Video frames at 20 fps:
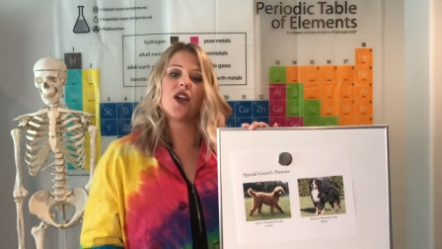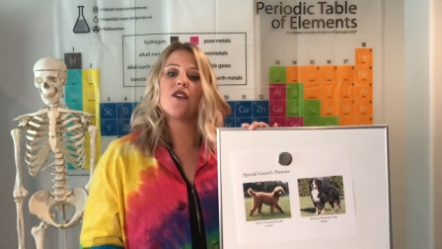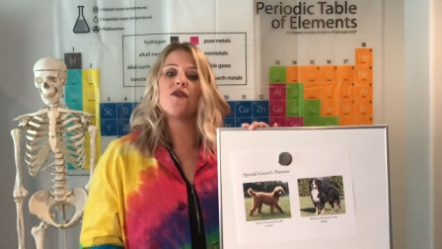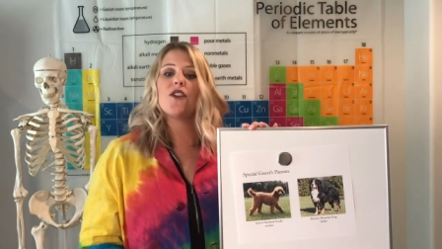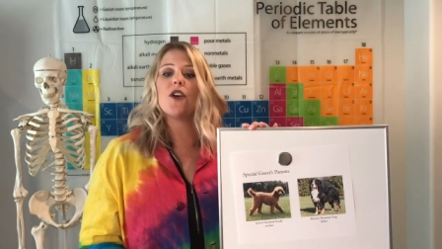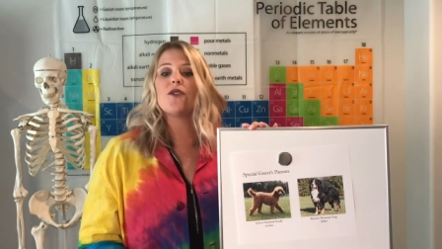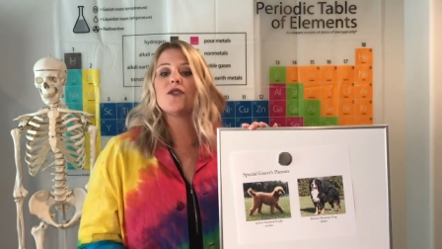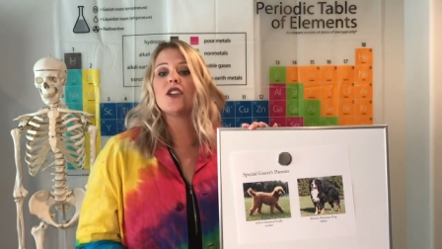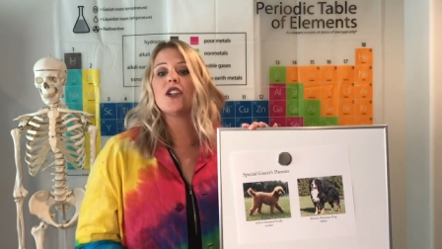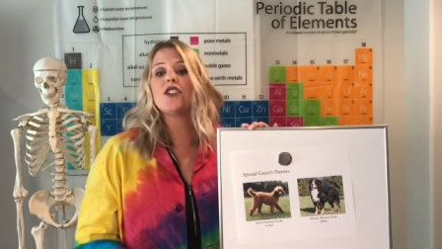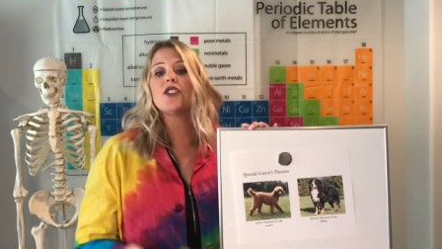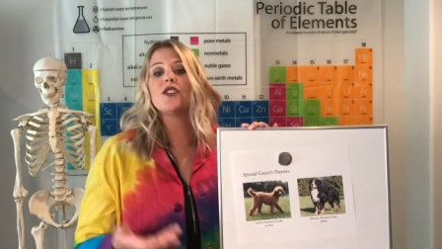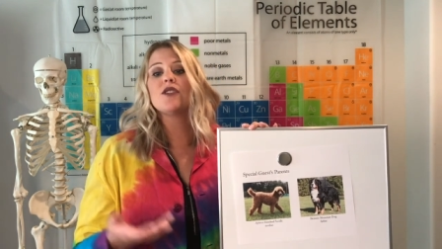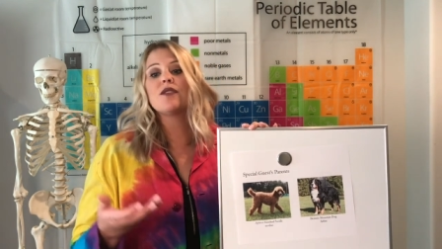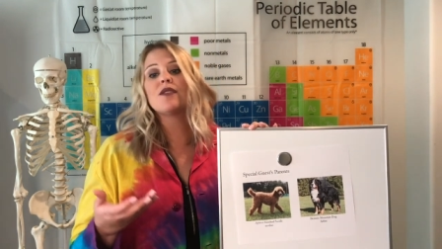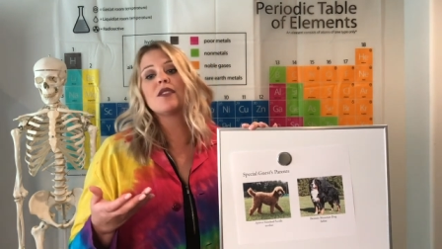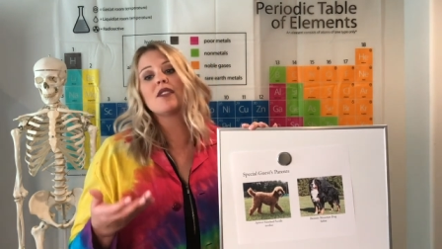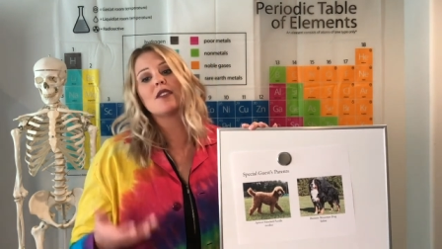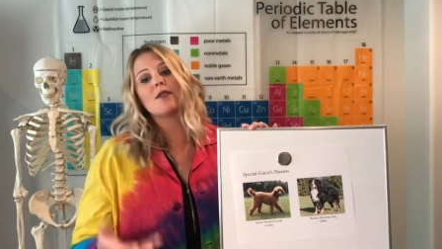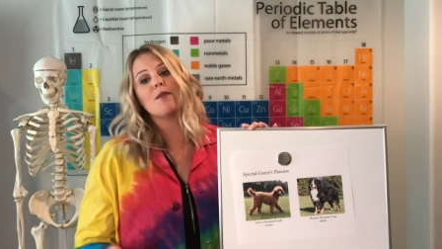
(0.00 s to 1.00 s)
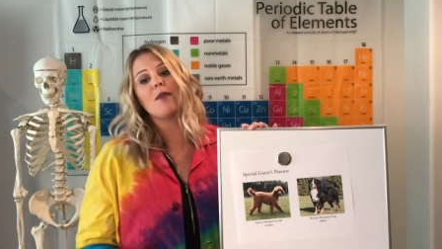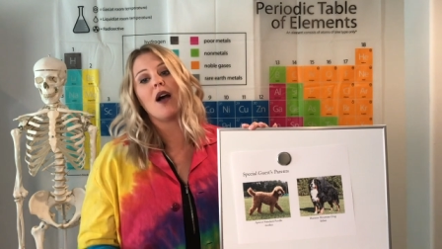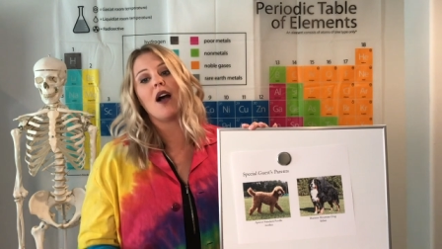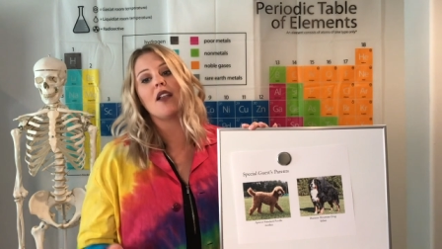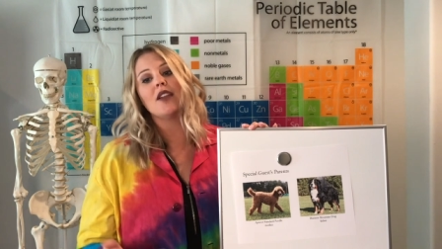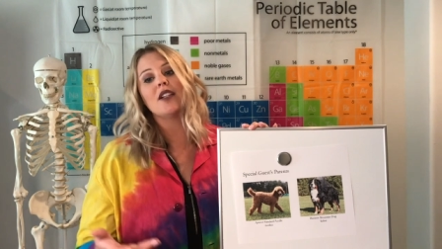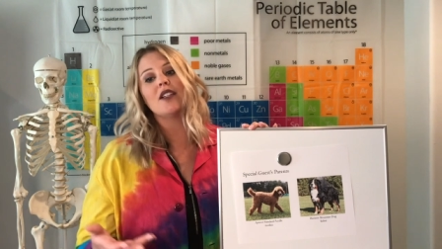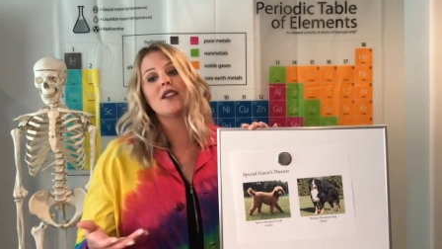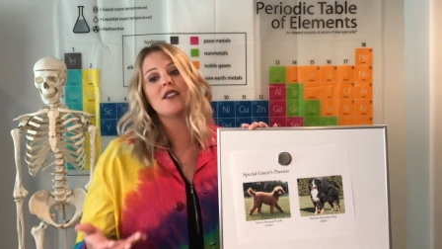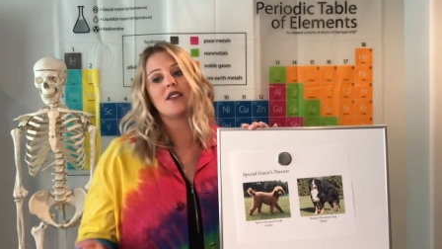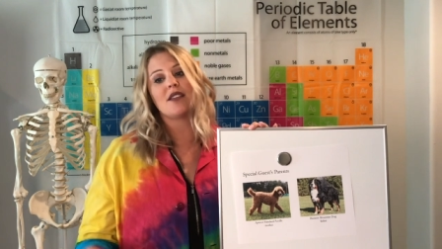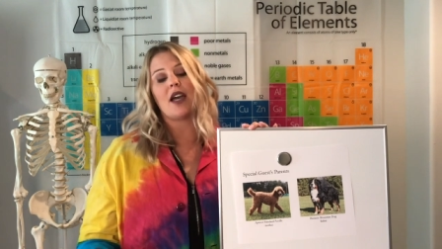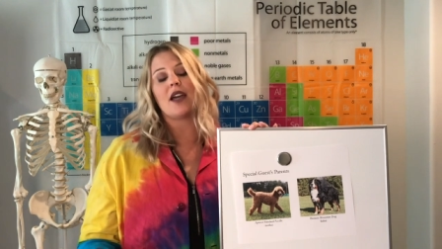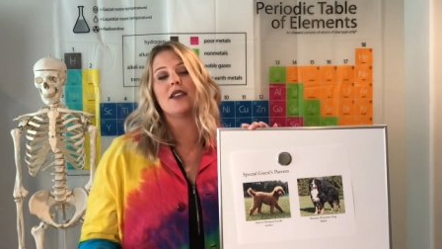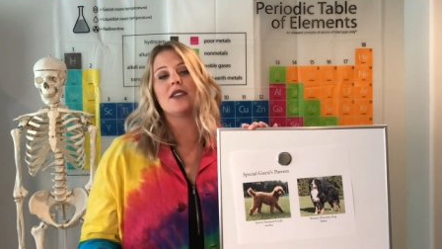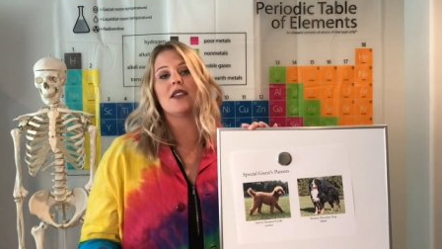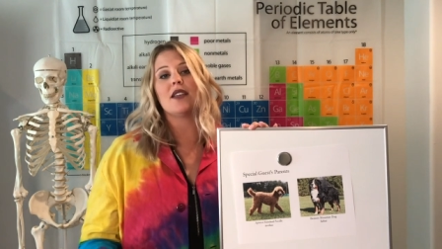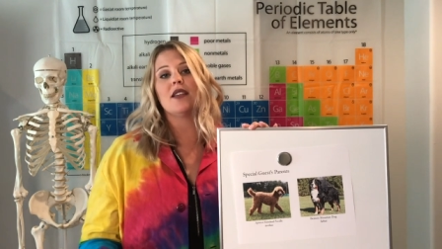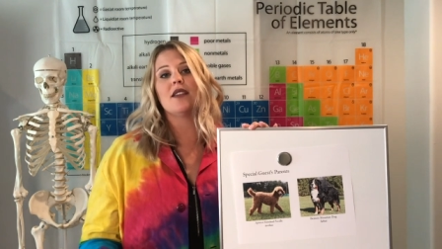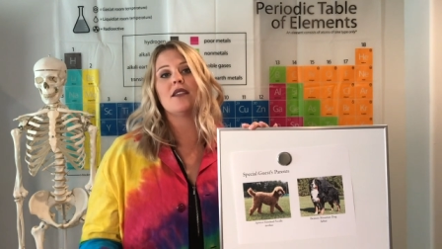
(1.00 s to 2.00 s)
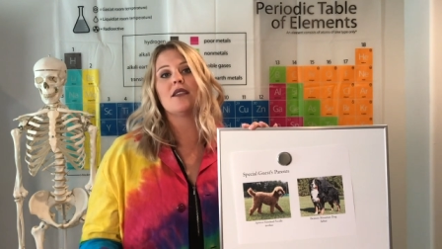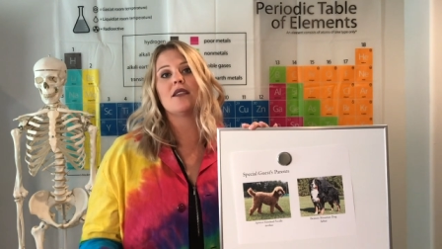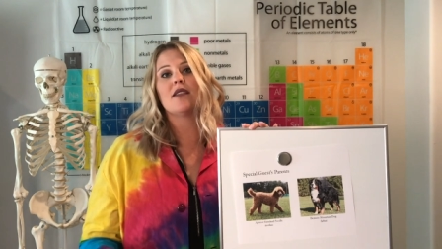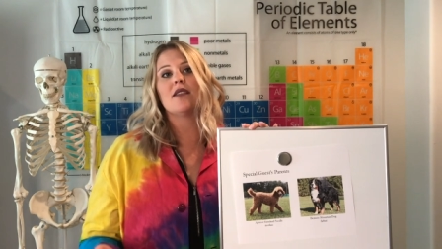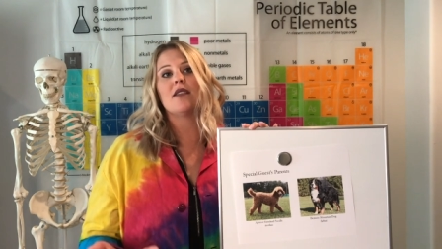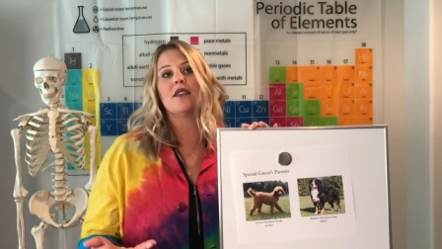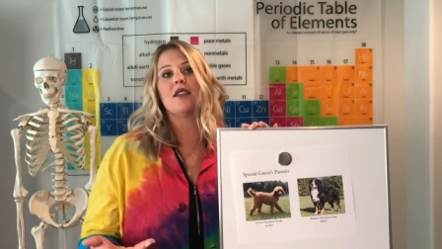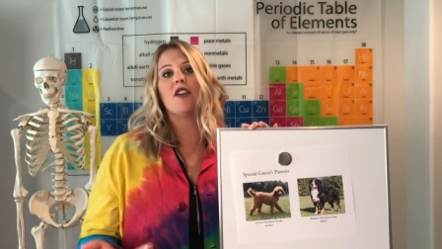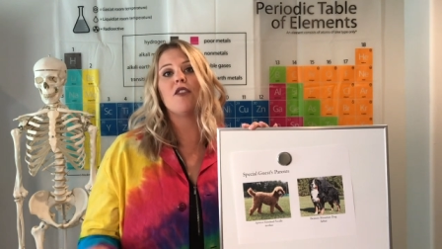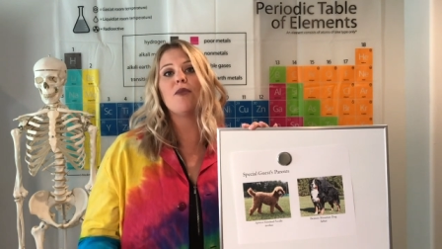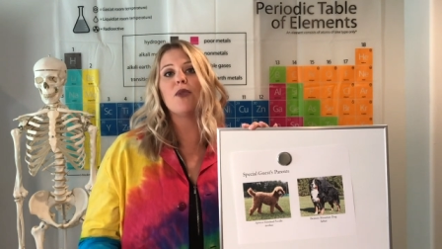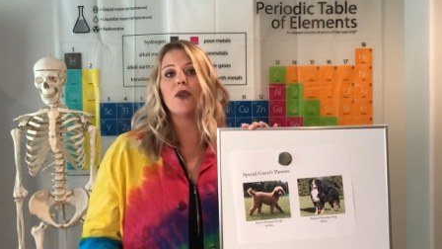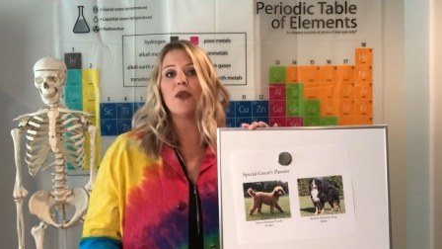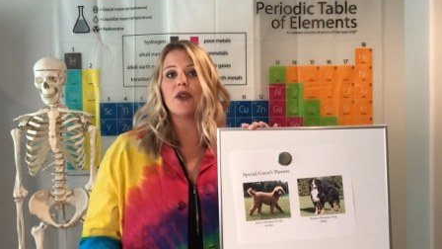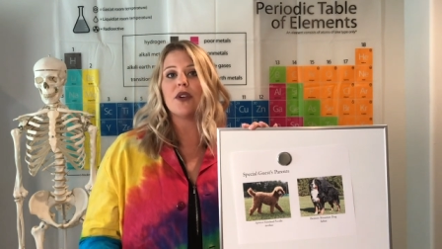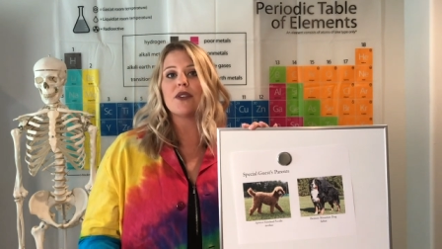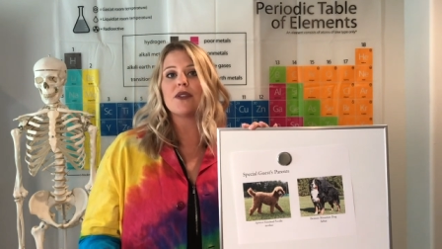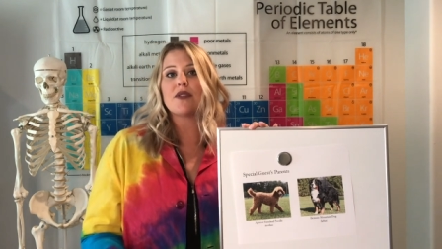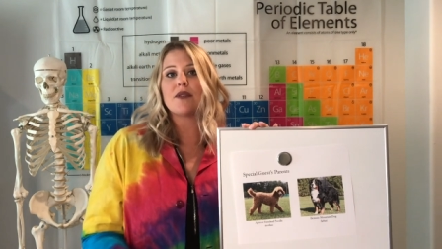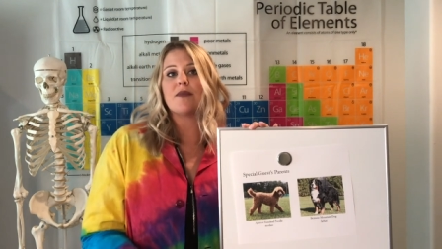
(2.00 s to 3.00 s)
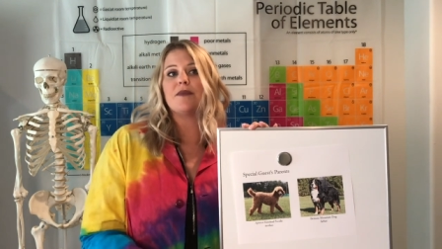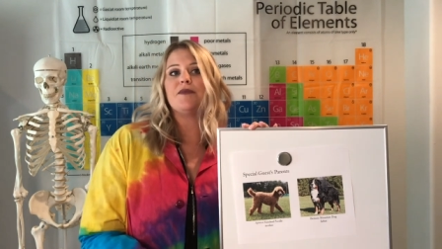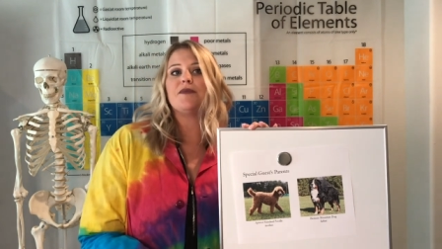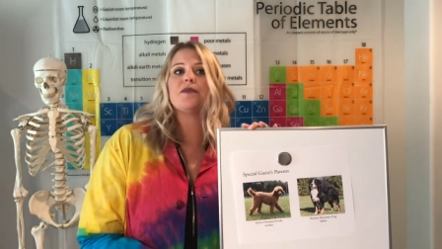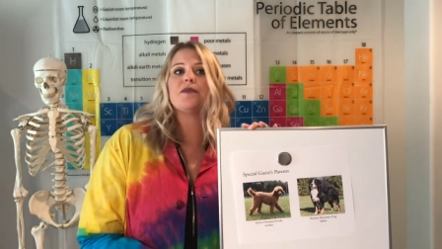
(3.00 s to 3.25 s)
Those are just smaller sizes of poodles.